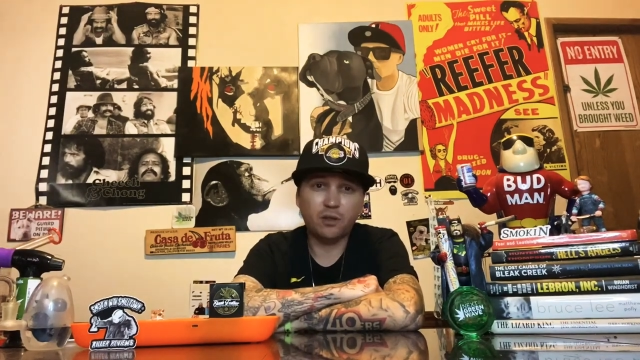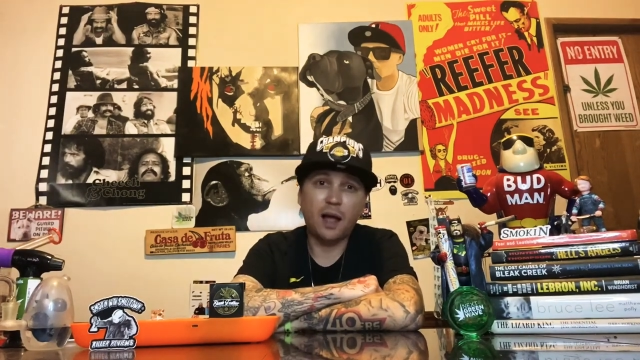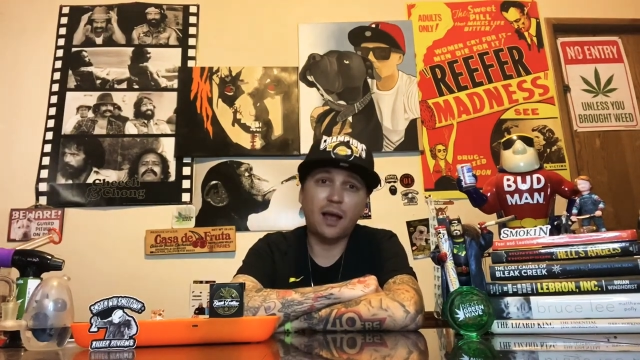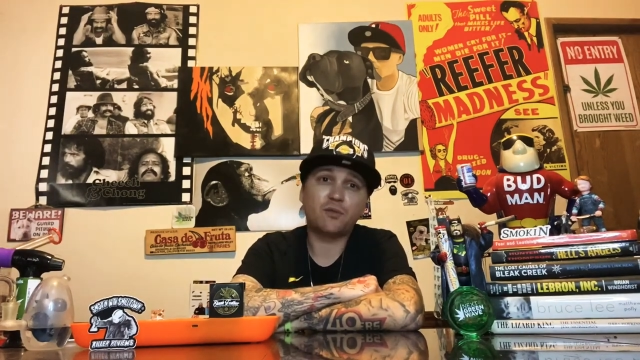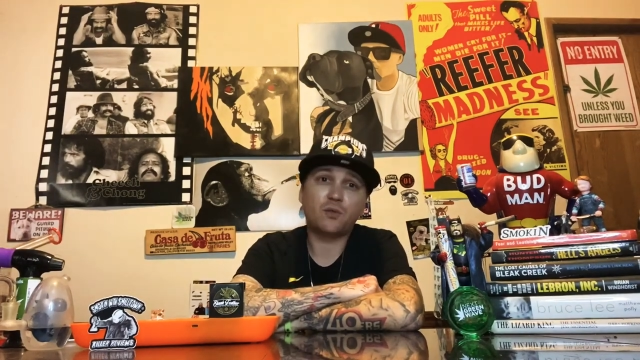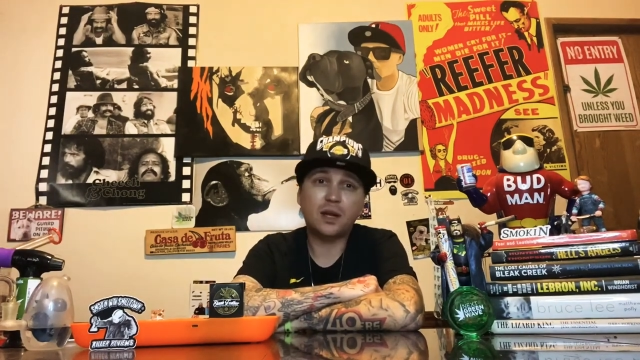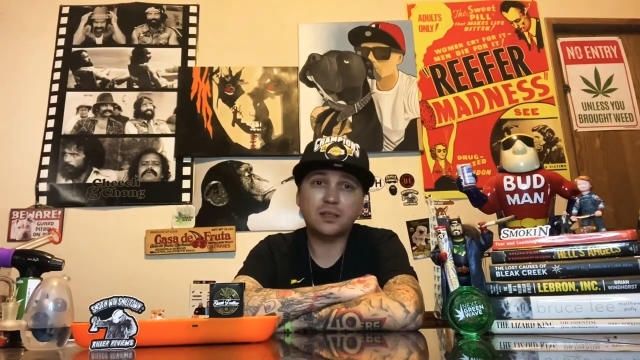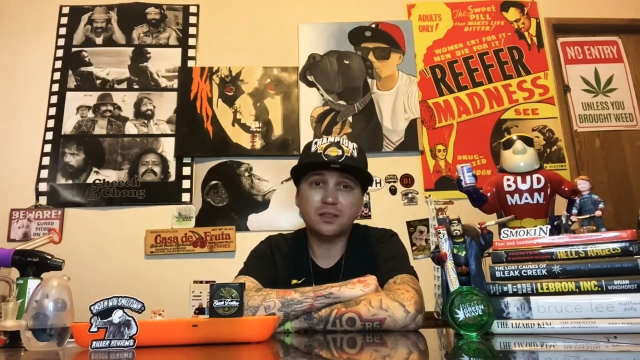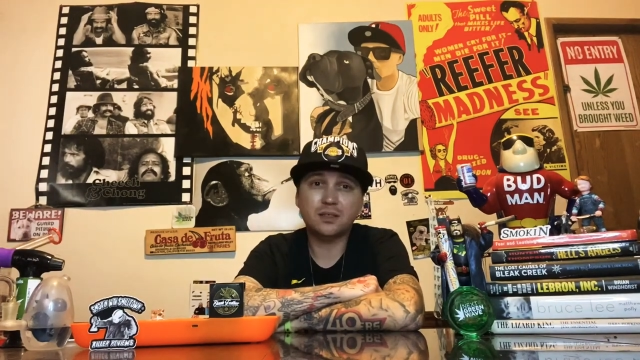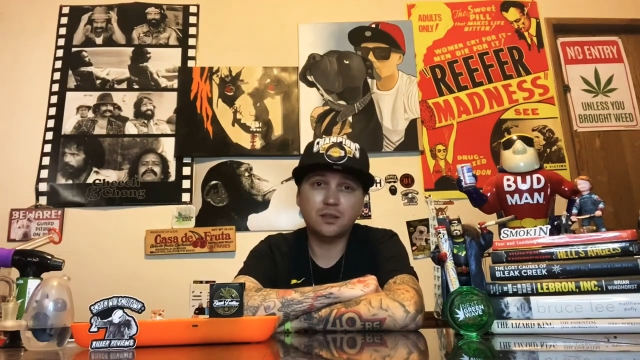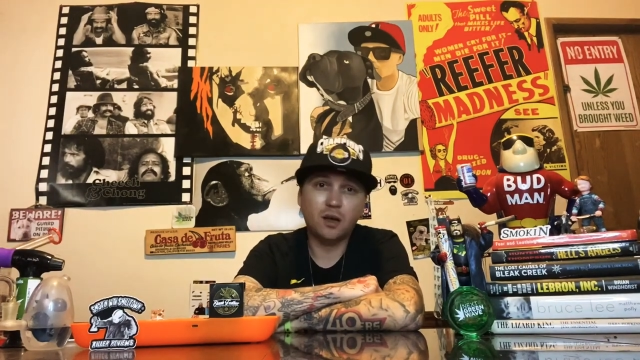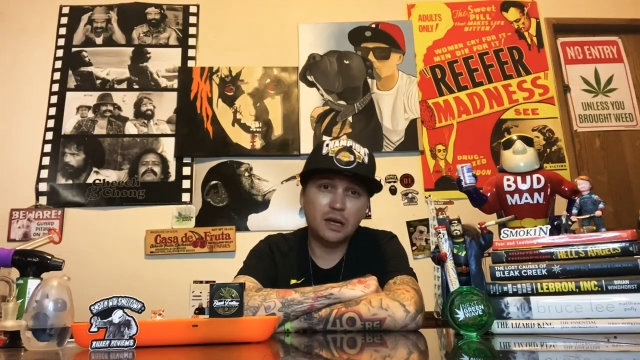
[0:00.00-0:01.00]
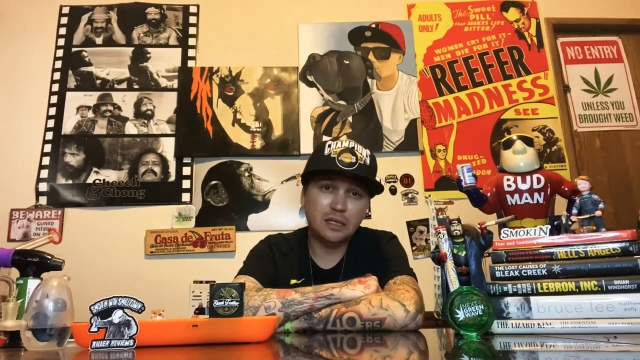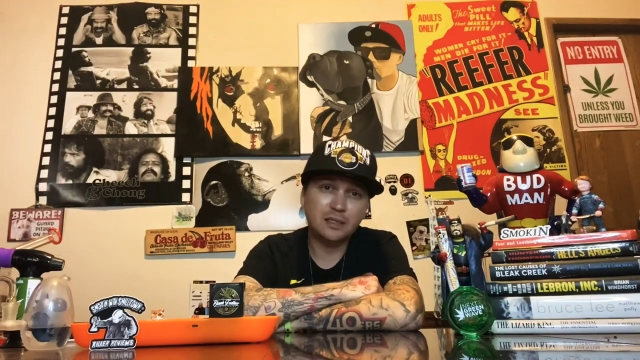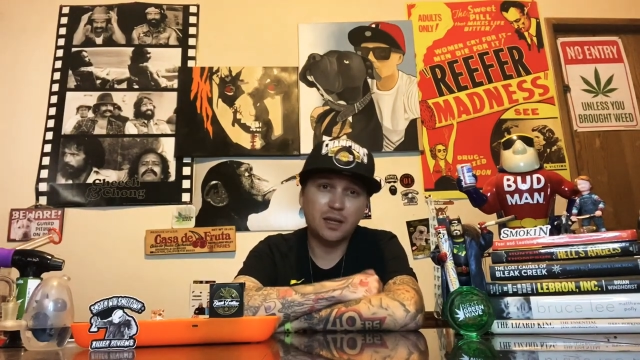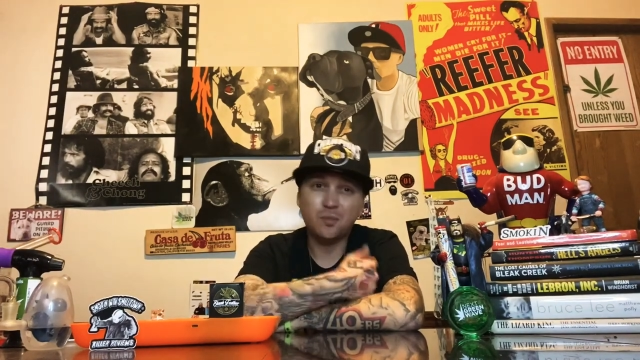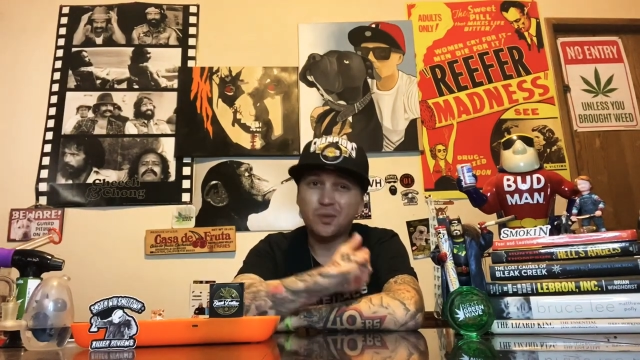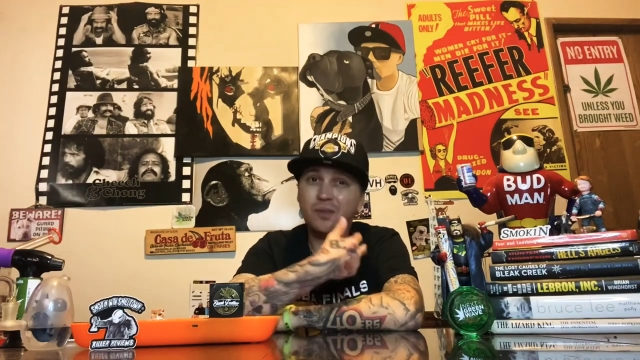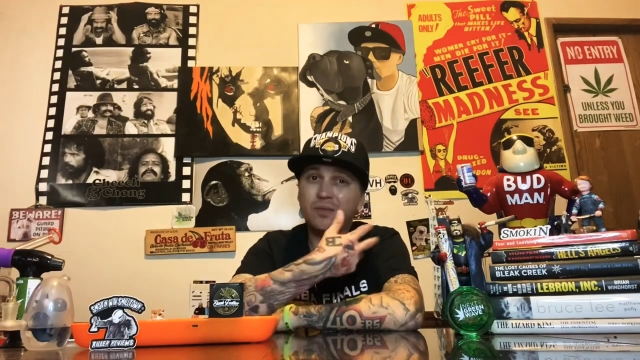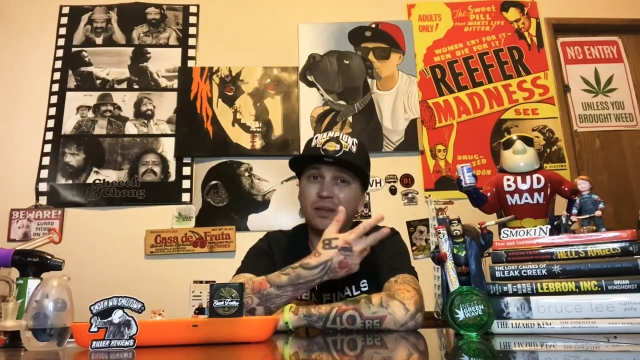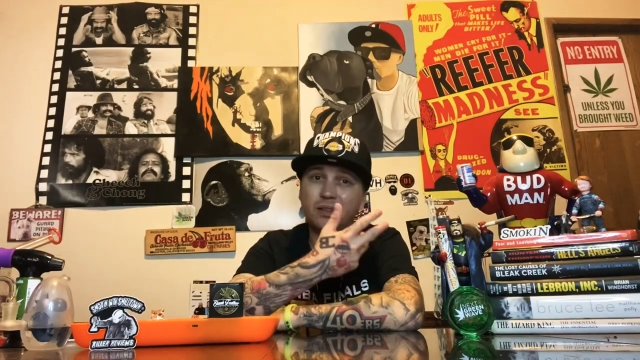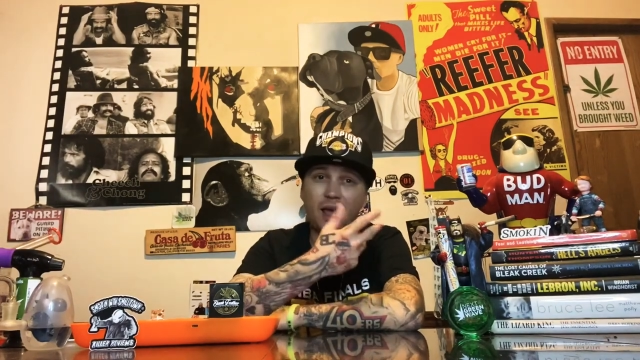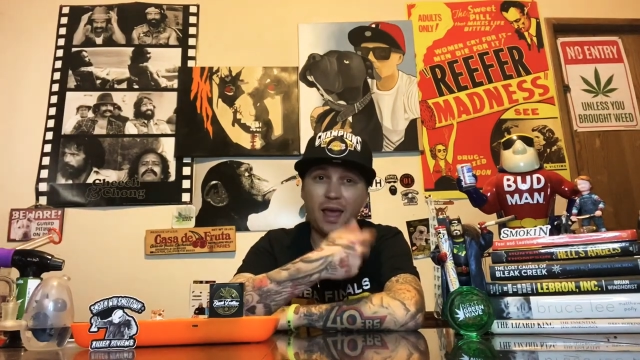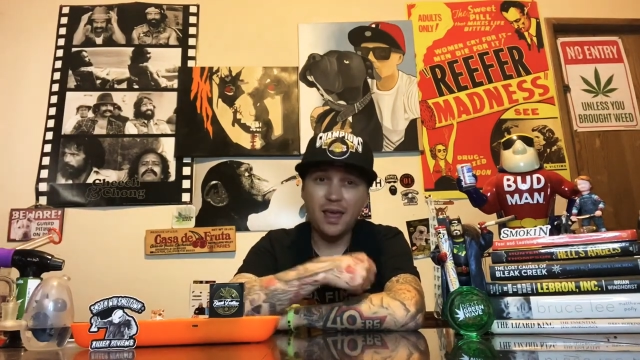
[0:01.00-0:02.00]
Live Resin Sauce. I'm giving
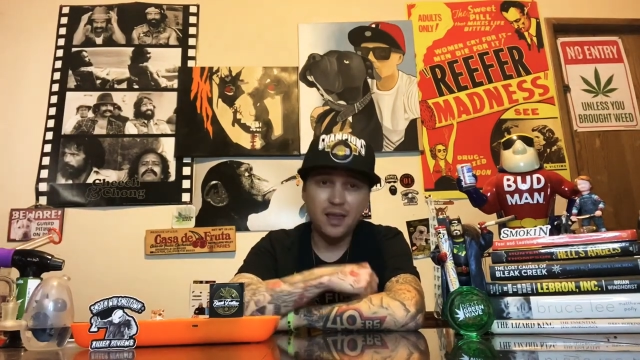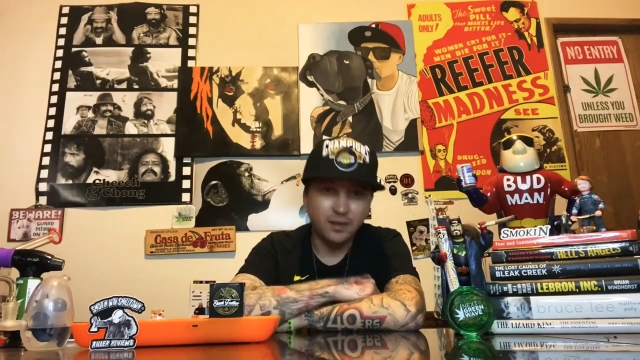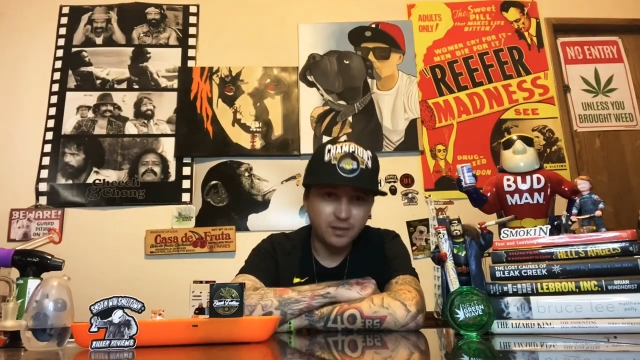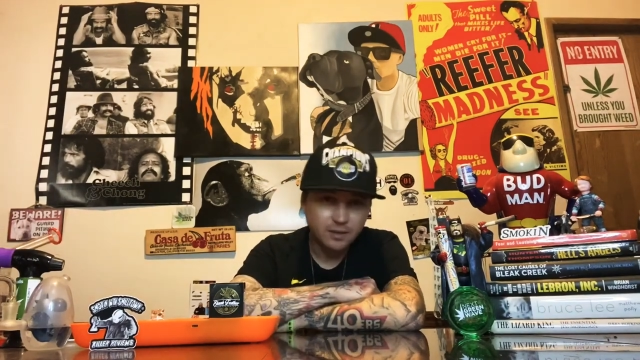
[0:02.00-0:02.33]
it the 8.